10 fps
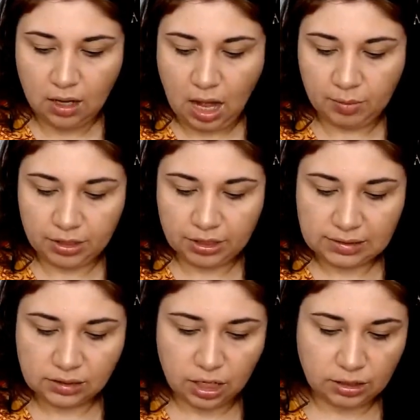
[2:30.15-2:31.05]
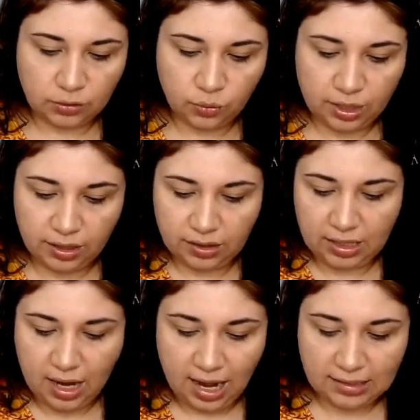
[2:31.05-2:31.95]
I'm gonna start with the
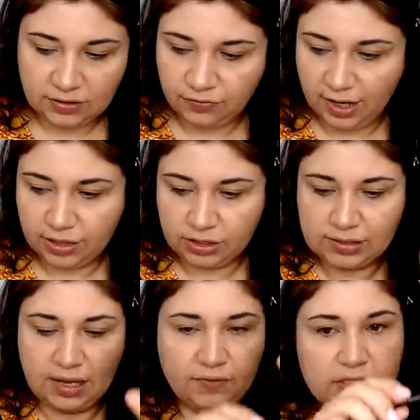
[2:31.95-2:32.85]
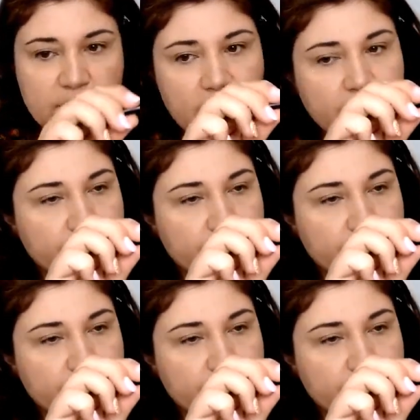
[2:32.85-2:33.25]
Eye Definer 70,